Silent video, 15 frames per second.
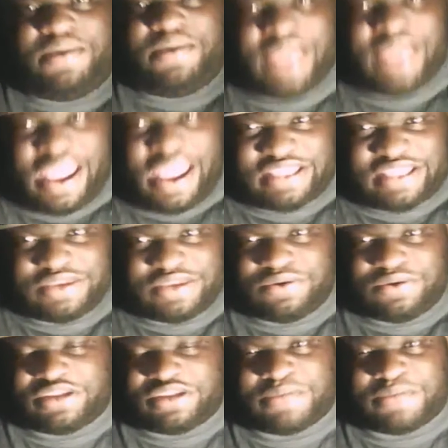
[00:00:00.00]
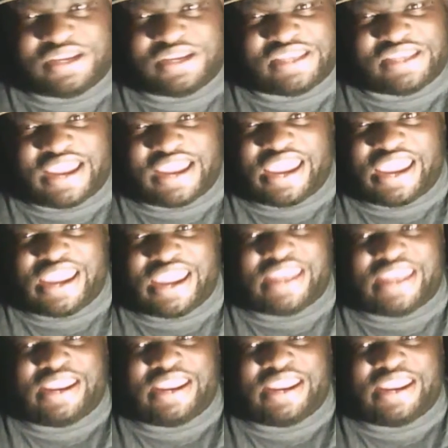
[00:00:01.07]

react to as much as I can.